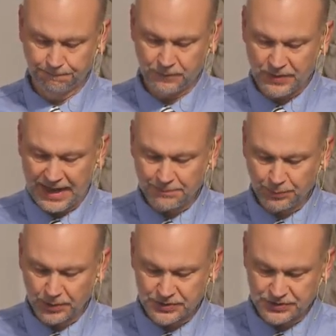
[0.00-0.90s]
To that
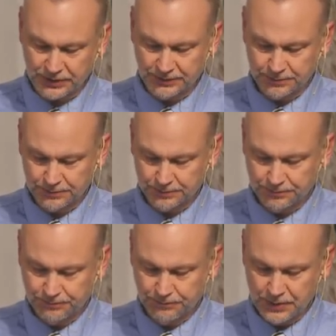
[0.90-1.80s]
person,
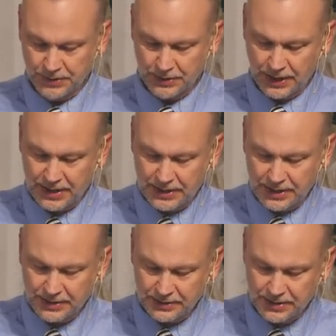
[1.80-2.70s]

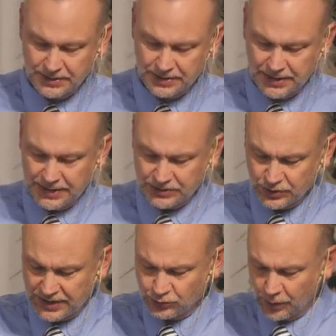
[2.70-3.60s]

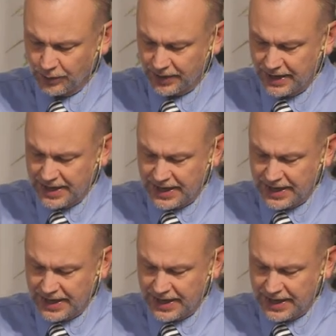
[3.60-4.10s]
that's where we're at.